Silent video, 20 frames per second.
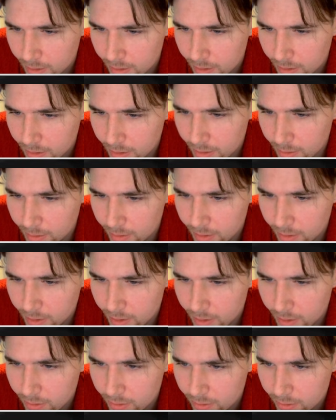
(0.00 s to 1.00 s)
And then
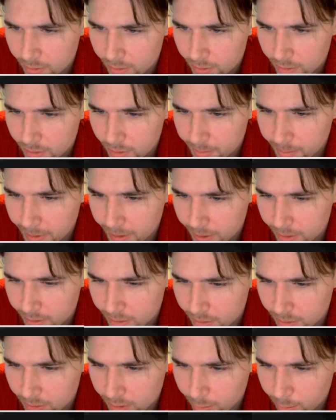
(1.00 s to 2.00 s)
here,
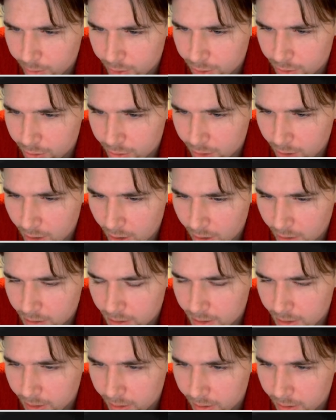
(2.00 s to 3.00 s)
apparently, we should not
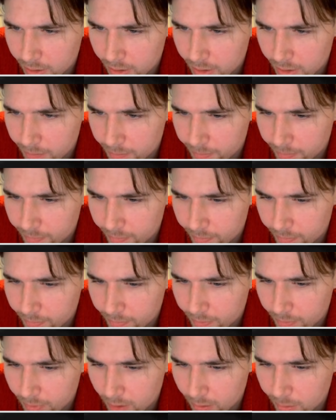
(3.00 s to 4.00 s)
take.
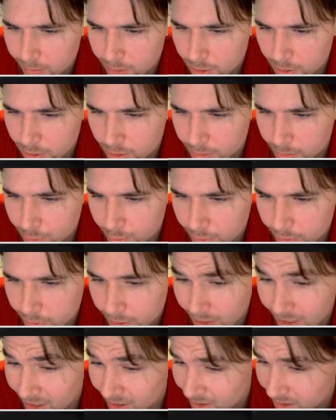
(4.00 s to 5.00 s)
We should just move the
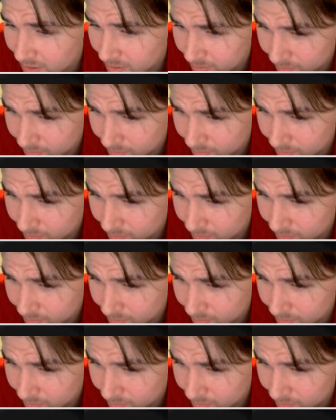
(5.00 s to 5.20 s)
king.